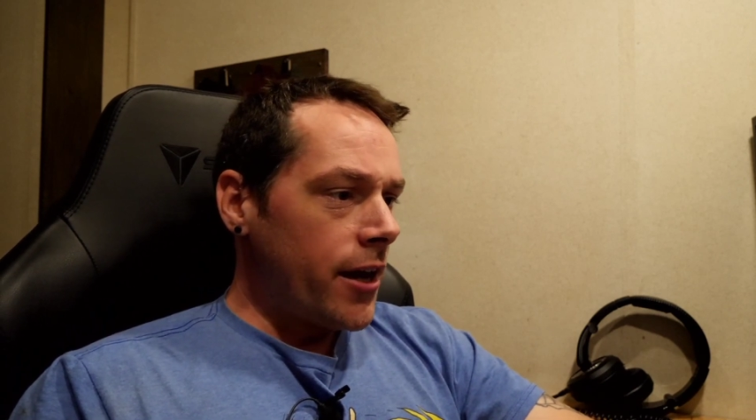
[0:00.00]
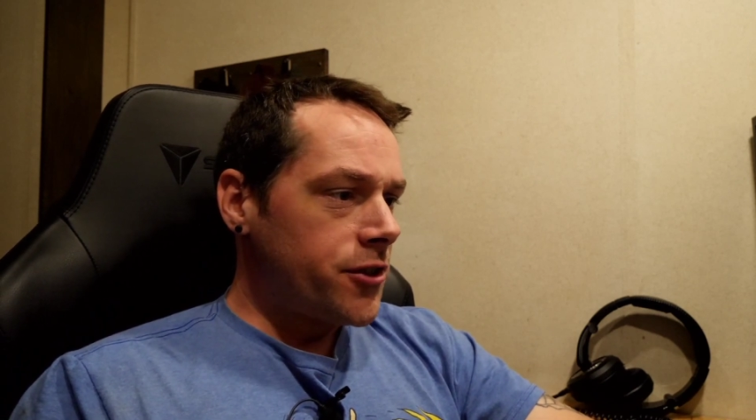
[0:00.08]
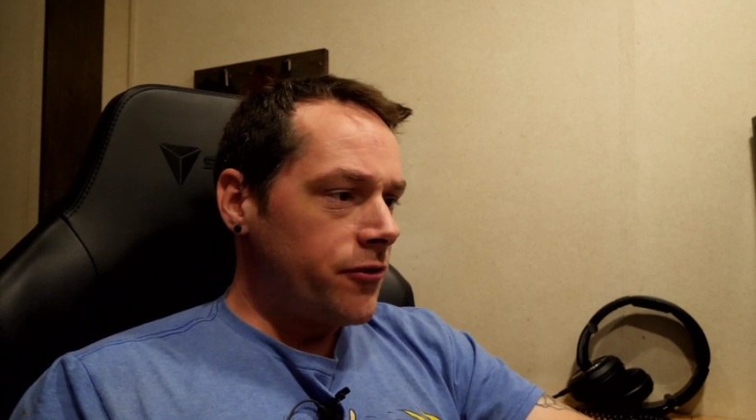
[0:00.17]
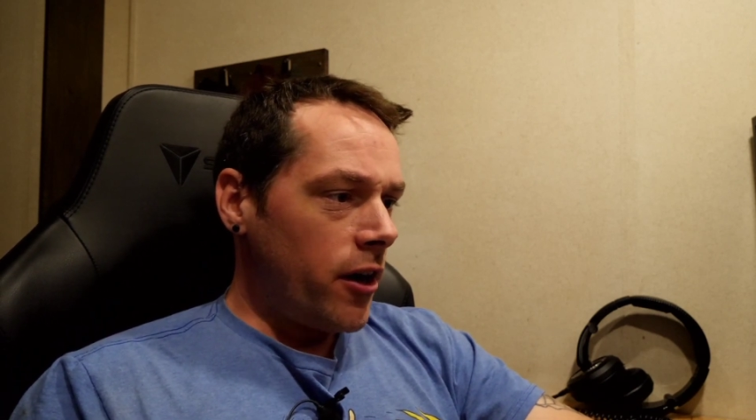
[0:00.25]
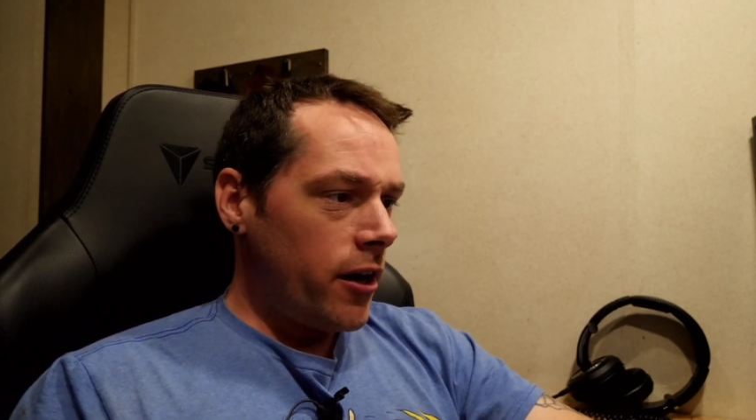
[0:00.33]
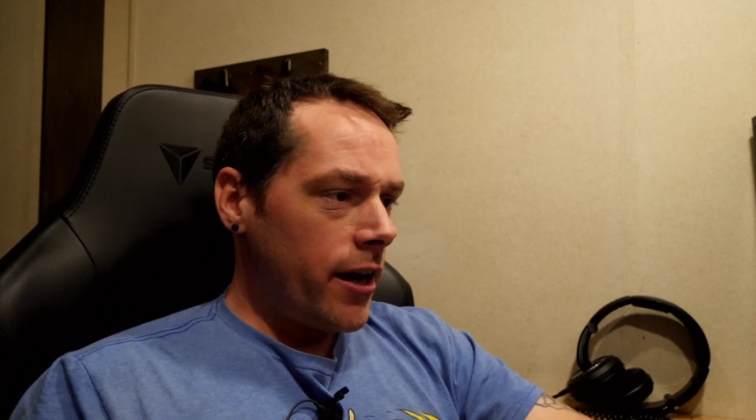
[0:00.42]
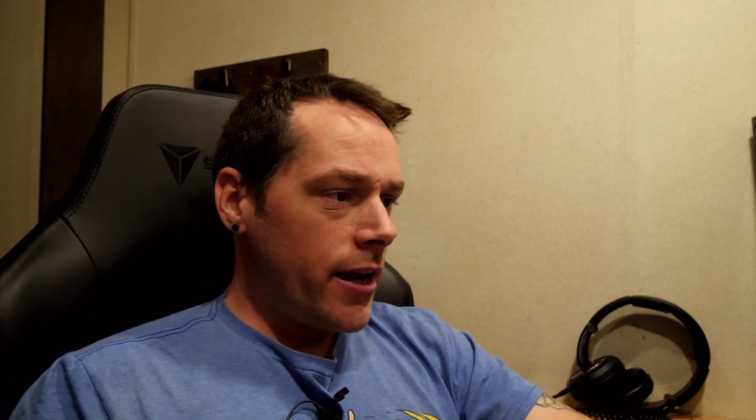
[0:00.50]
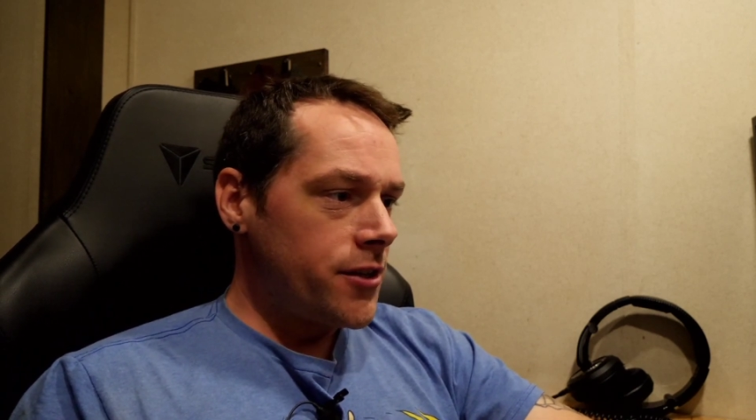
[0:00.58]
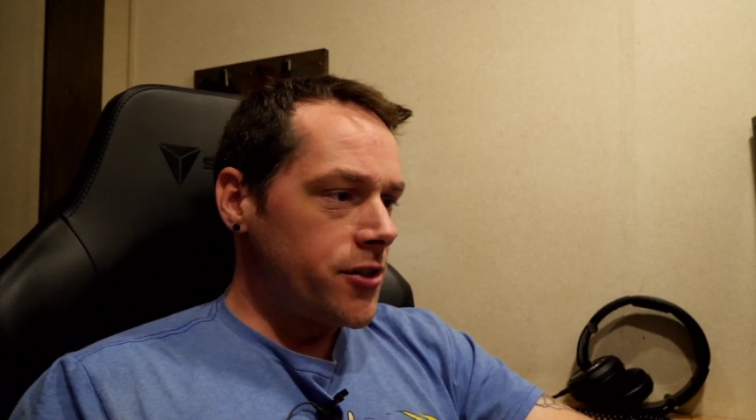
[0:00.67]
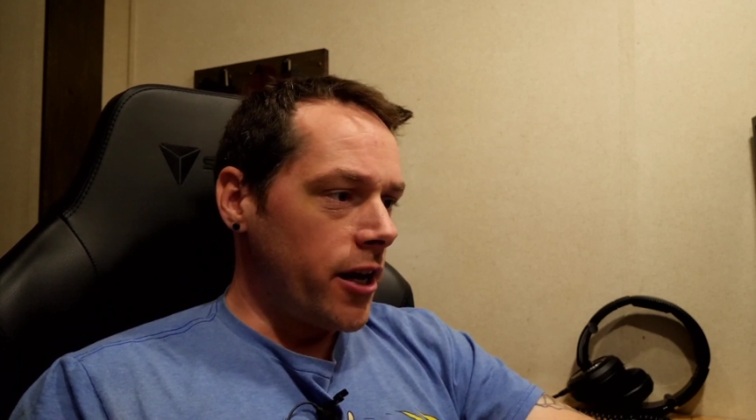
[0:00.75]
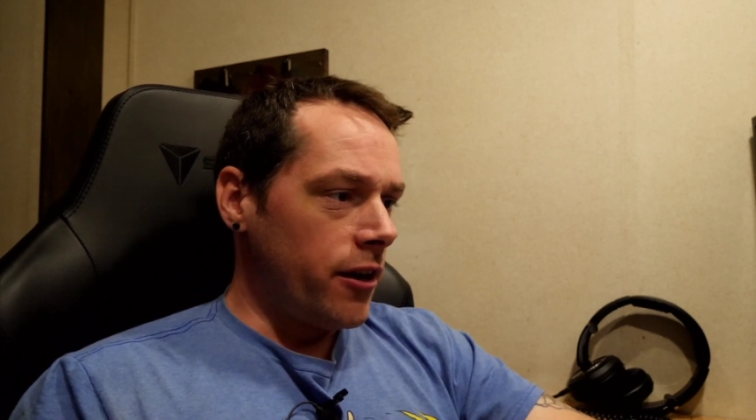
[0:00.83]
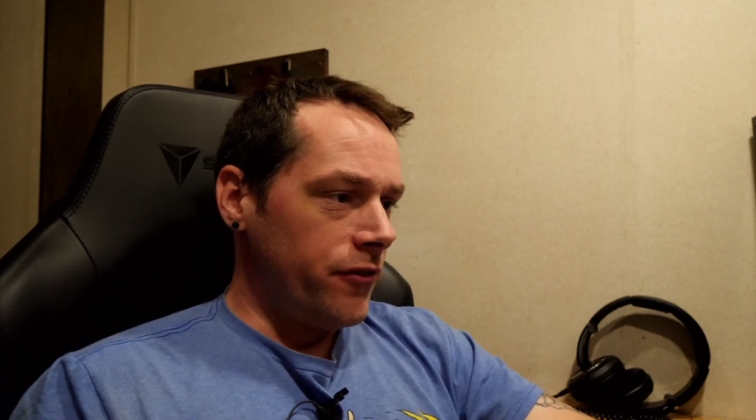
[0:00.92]
as far as
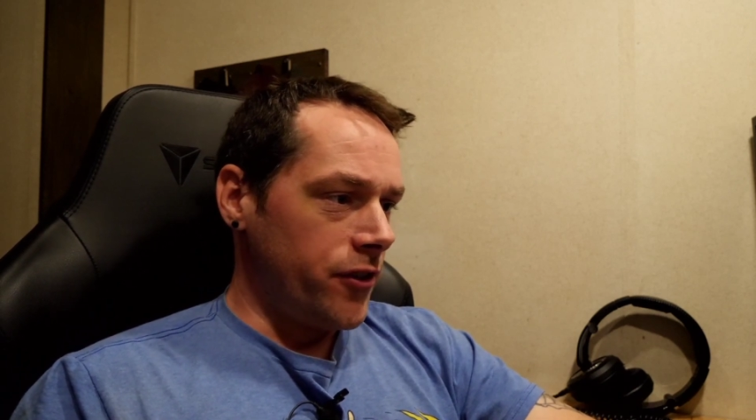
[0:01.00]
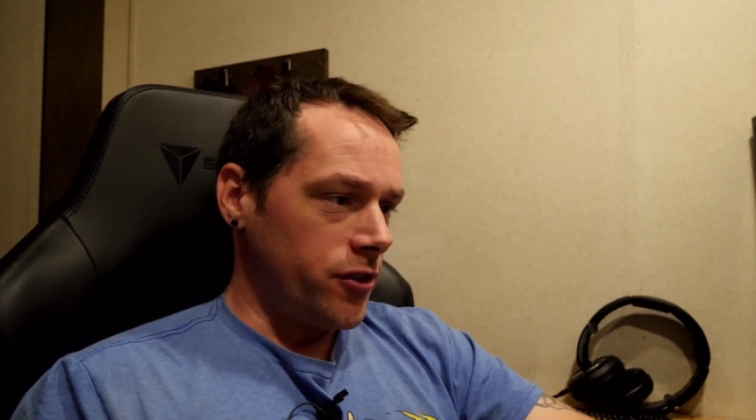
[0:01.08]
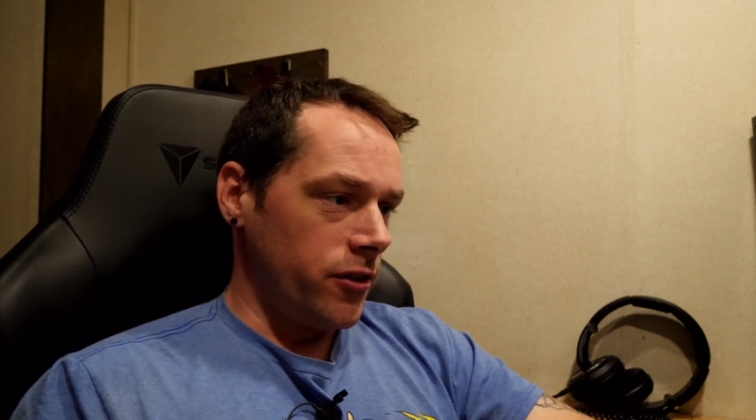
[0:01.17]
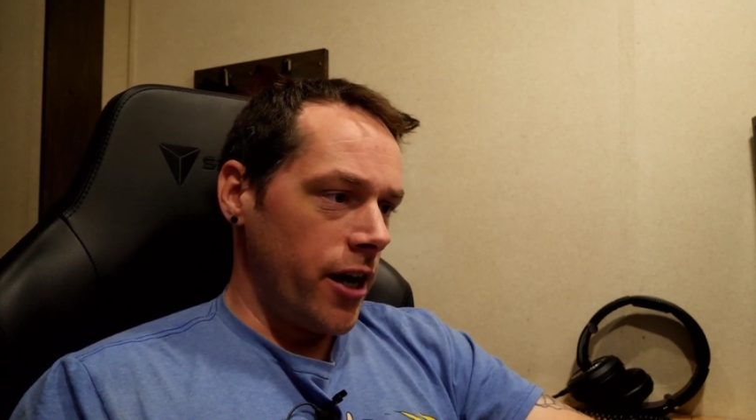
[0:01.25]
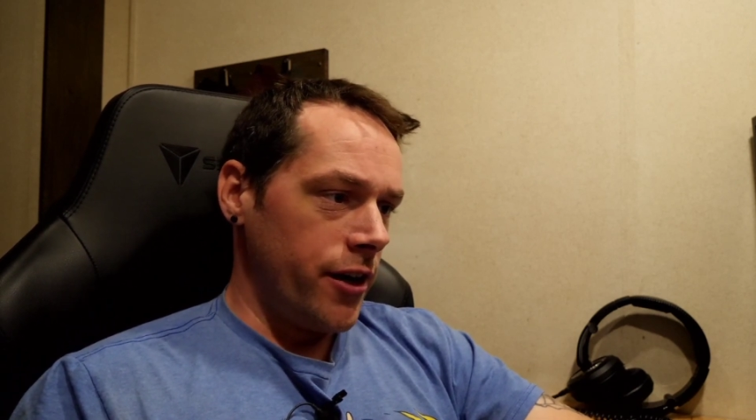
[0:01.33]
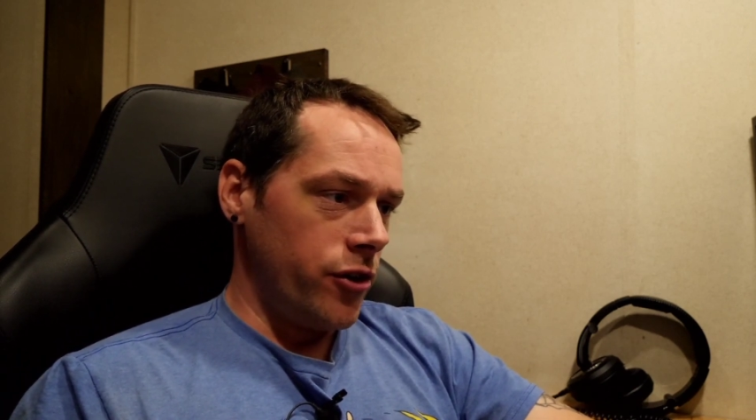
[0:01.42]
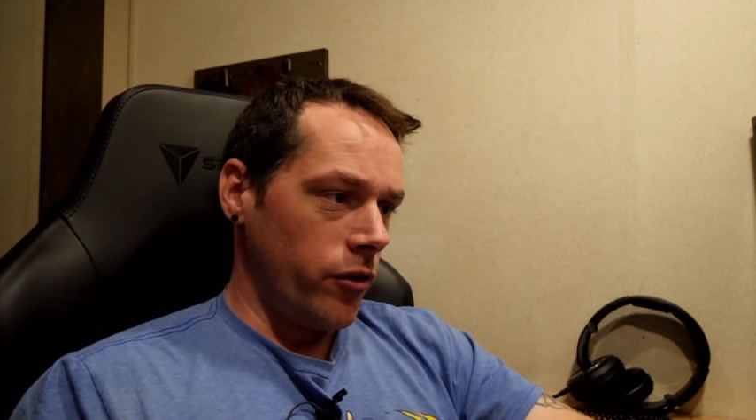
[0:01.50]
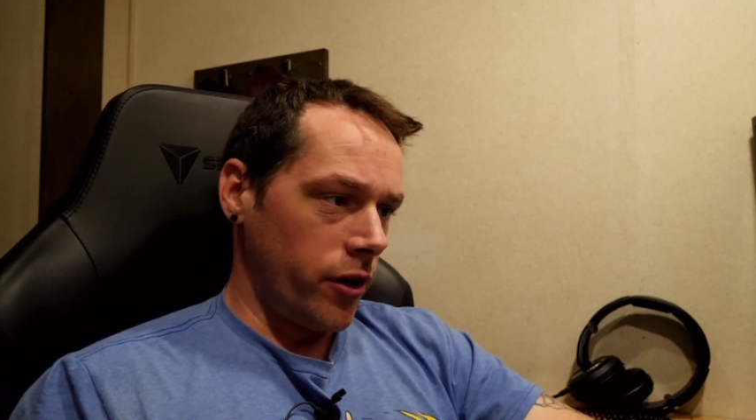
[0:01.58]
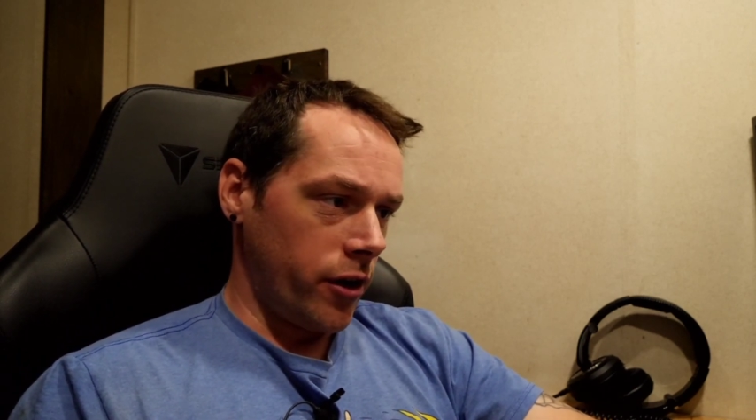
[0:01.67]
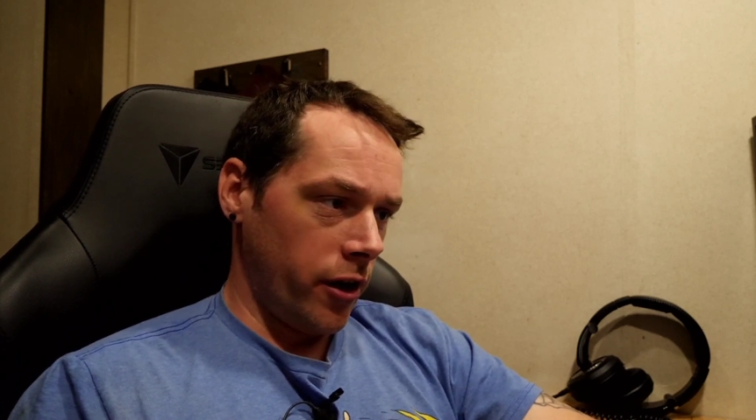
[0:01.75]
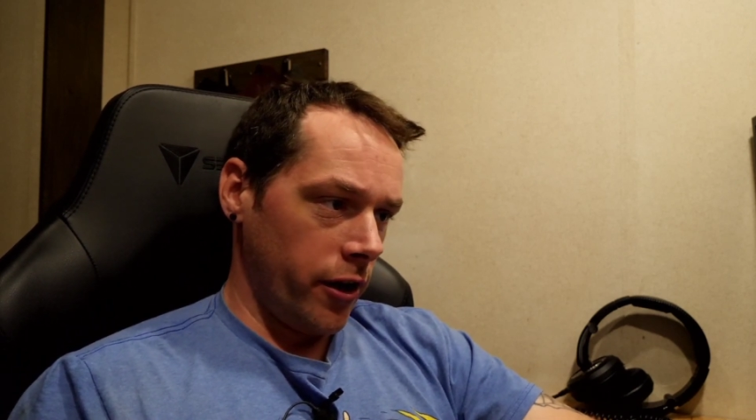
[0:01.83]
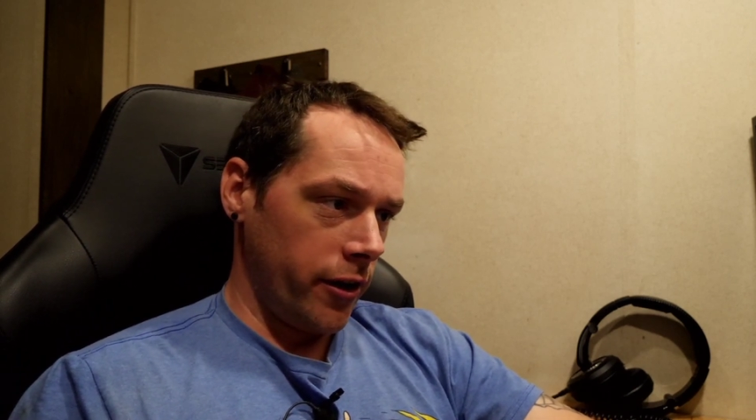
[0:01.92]
the air filter on your
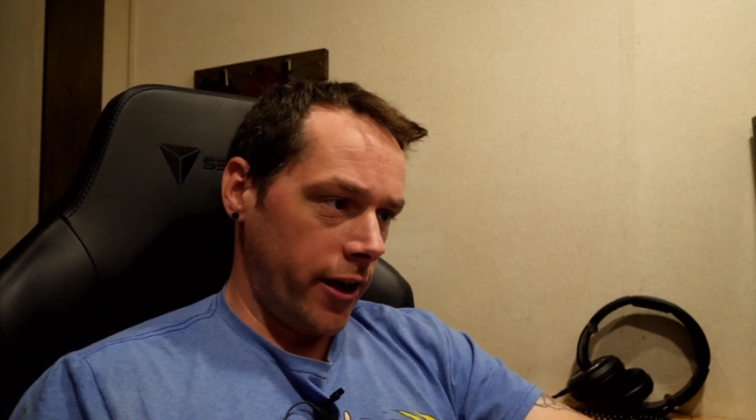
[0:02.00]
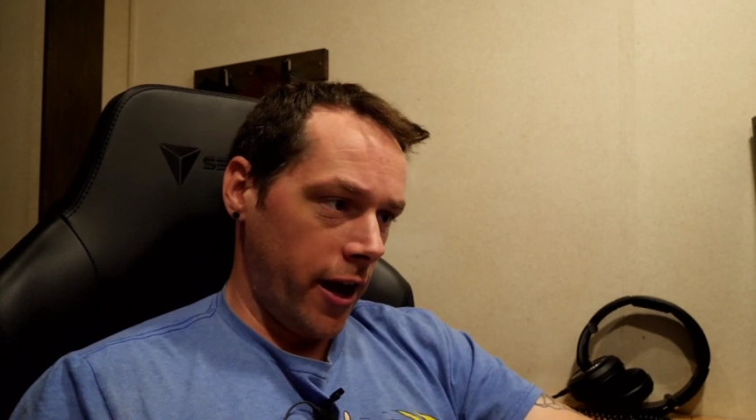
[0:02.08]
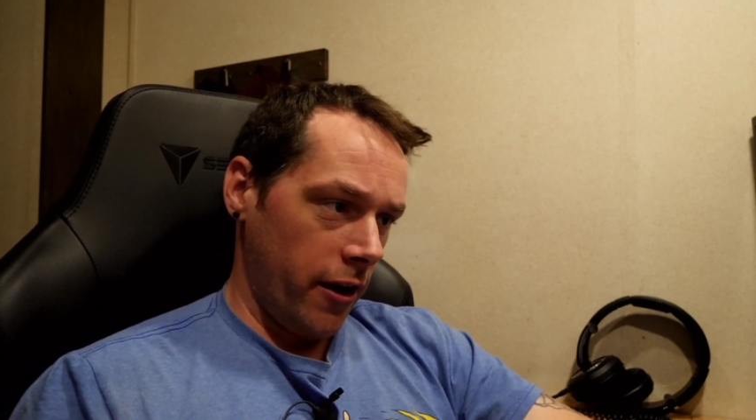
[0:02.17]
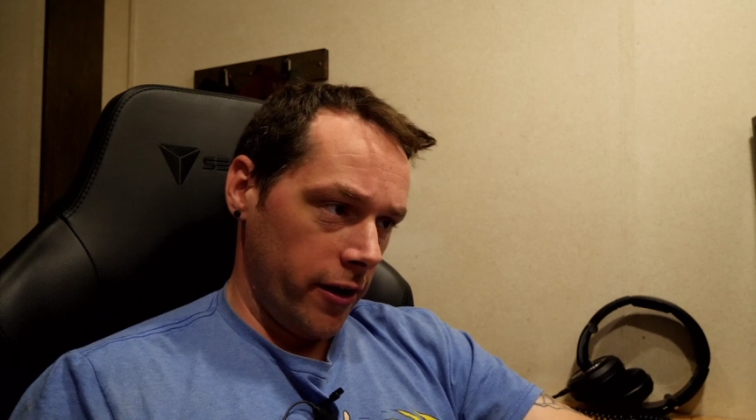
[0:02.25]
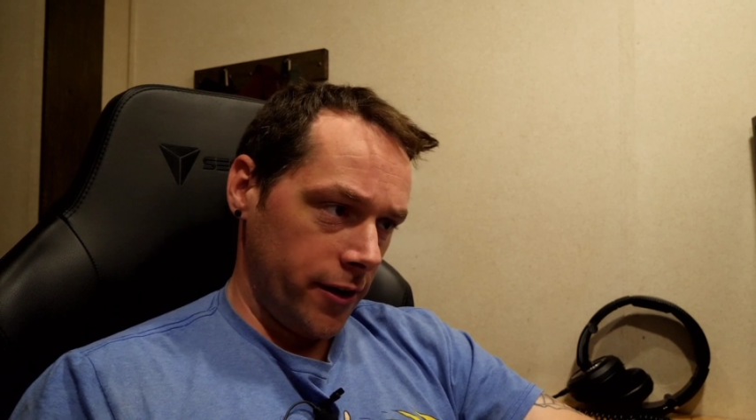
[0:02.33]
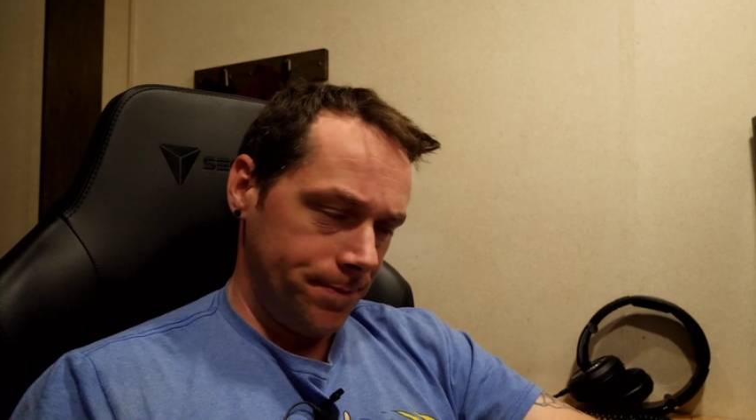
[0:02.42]
cart, Kara,